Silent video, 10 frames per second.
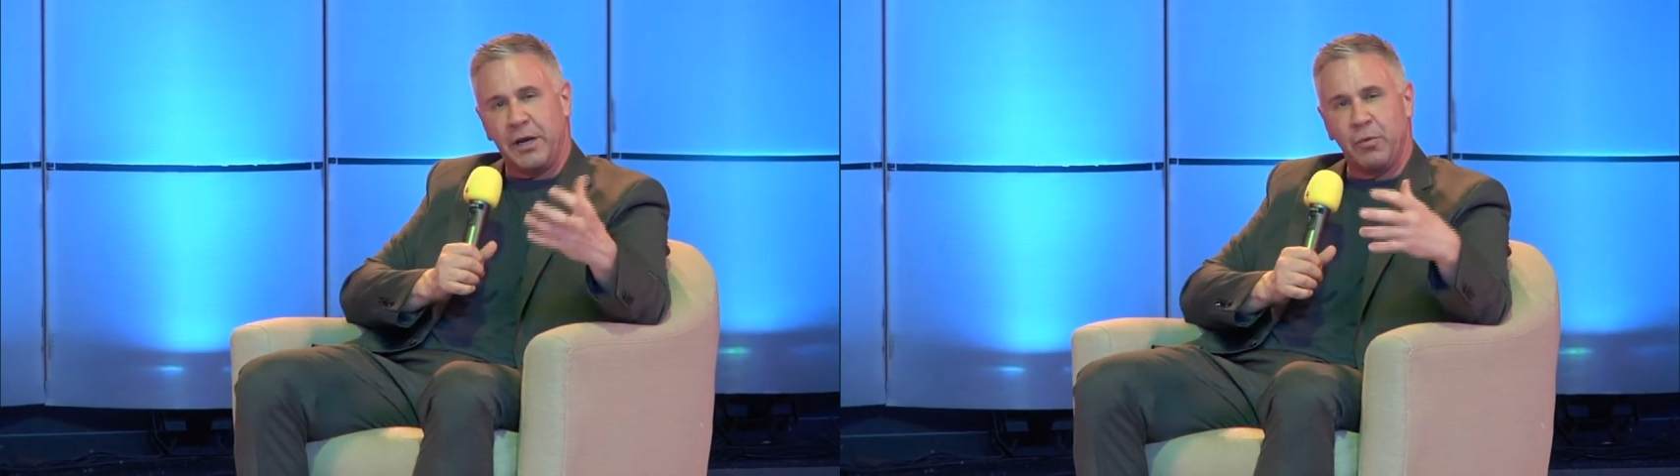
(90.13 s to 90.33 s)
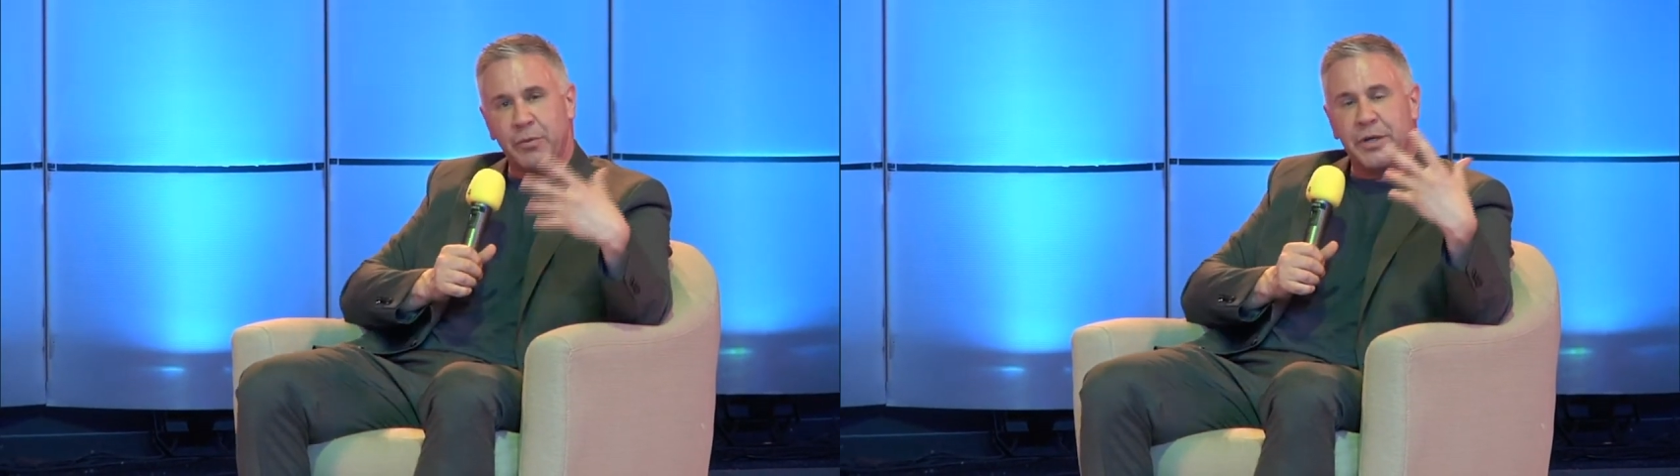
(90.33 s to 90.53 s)

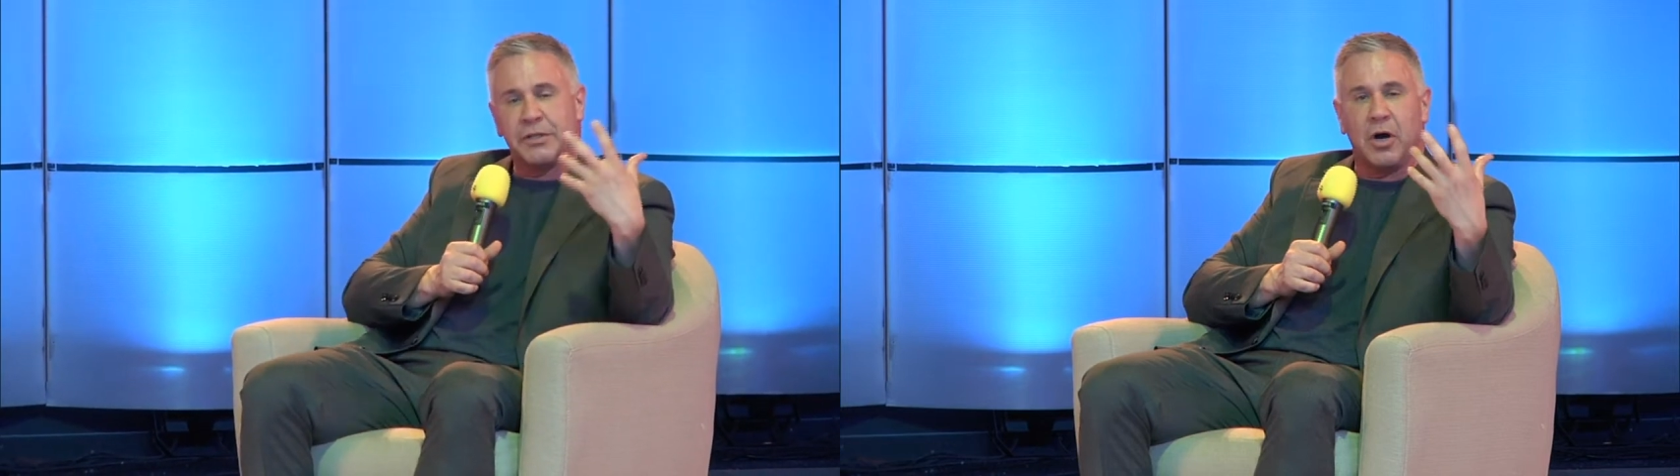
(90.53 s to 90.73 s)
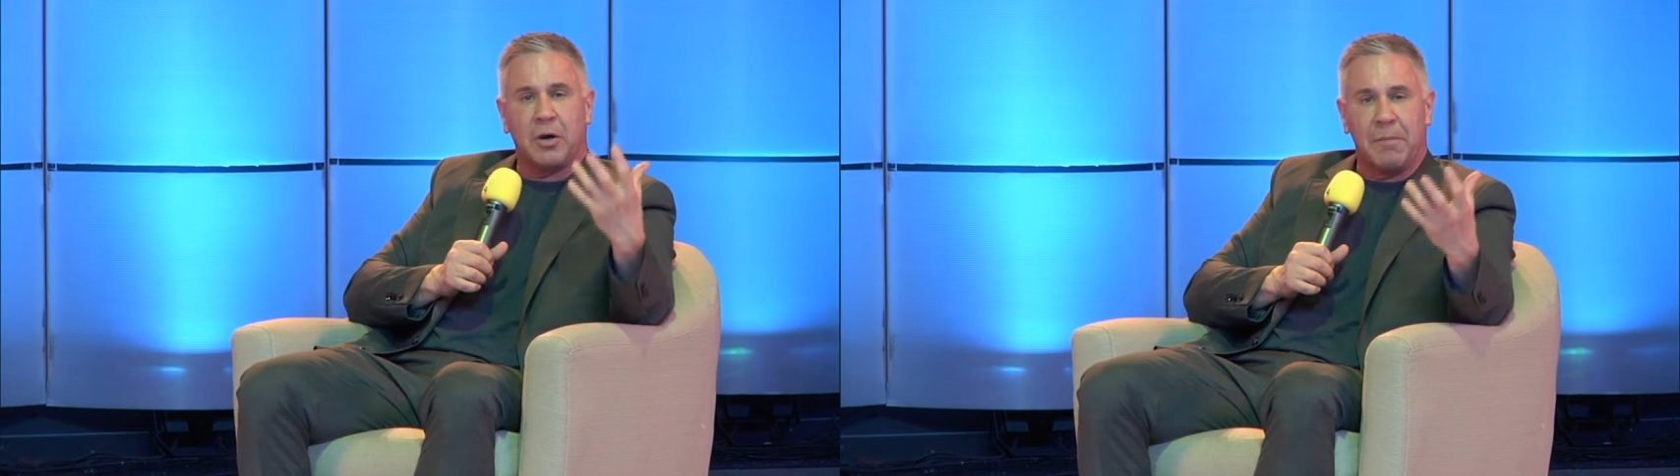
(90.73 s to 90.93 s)
Now, when we
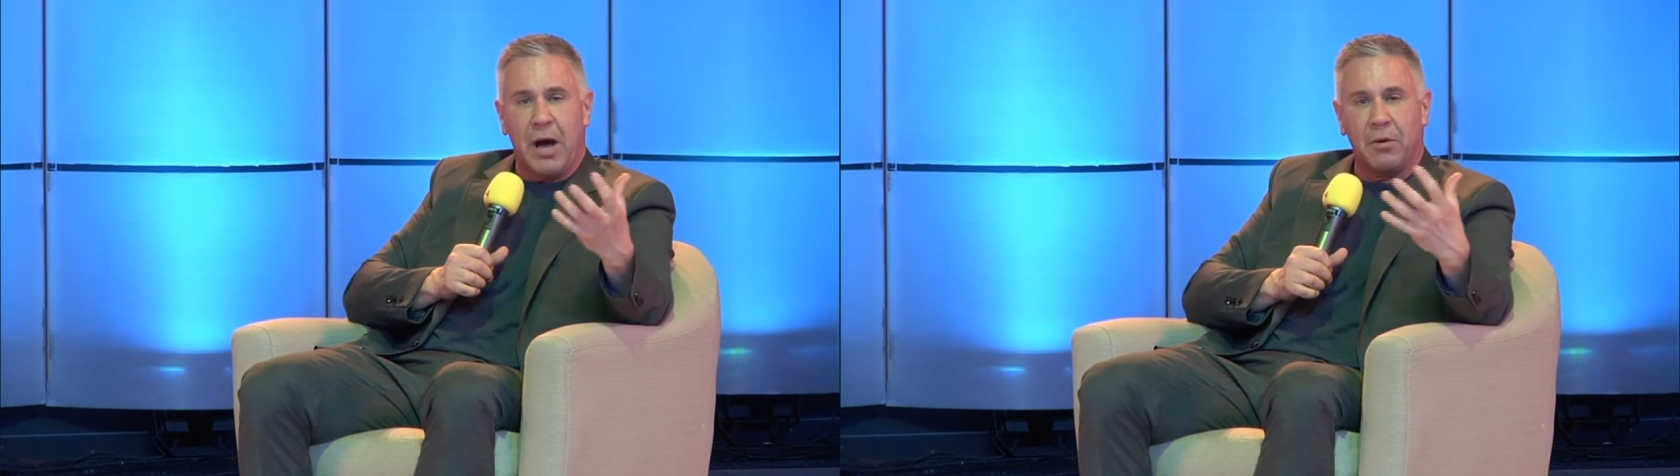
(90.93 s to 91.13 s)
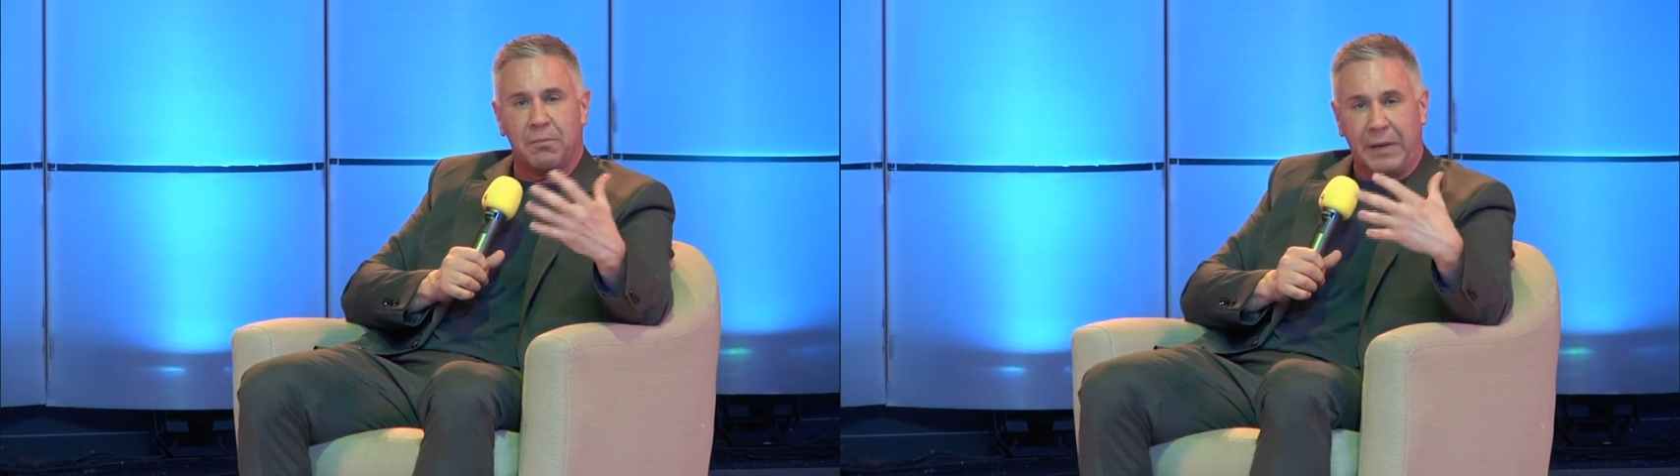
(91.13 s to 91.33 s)
talk
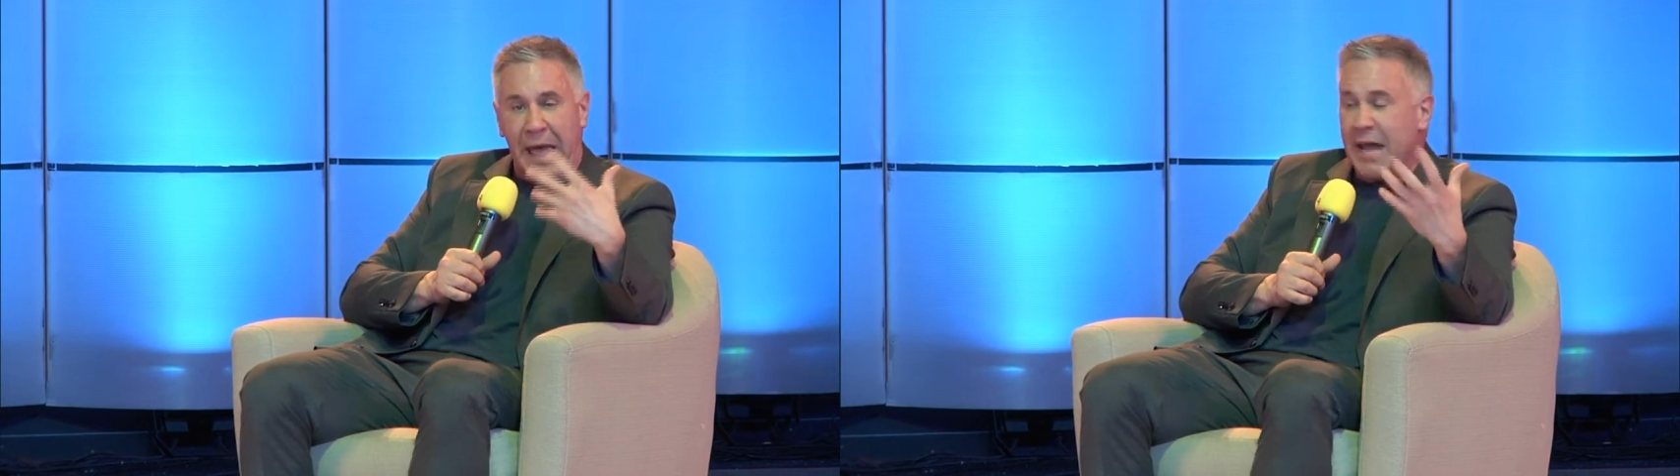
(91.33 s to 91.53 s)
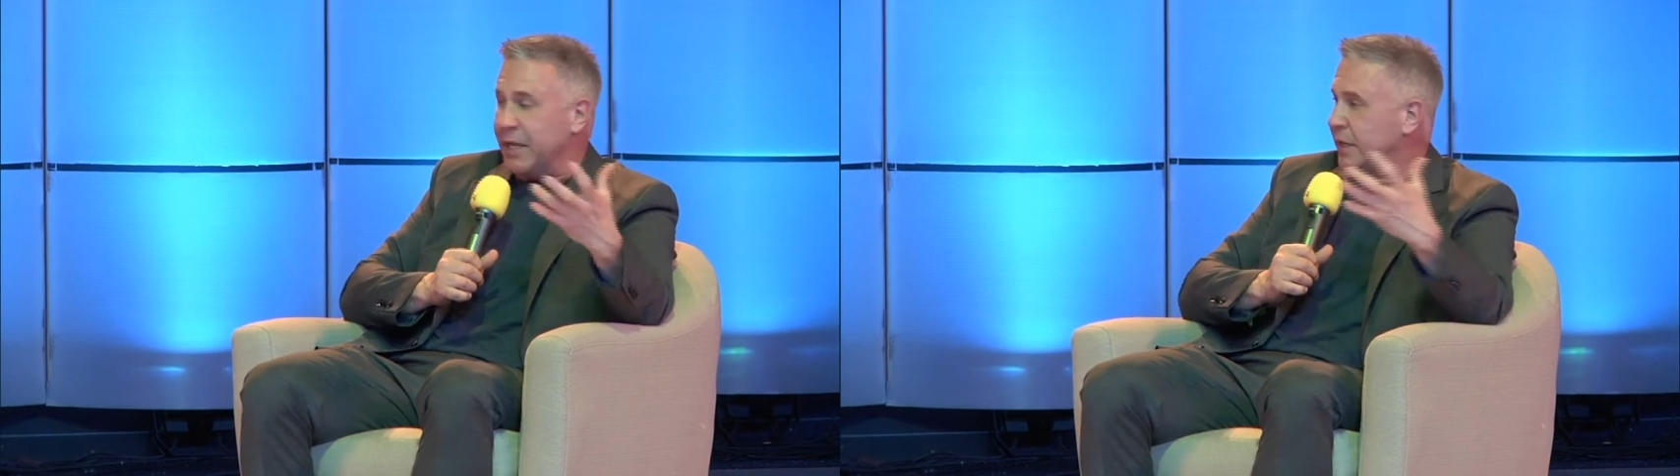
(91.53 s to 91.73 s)
about
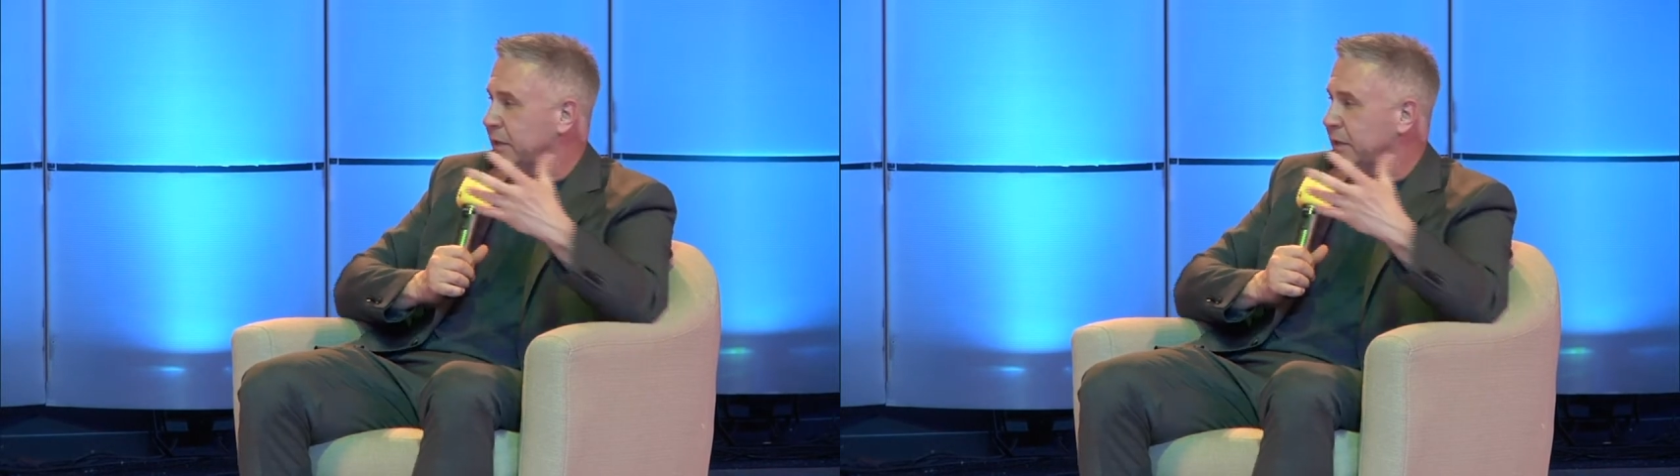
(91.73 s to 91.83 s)
planning,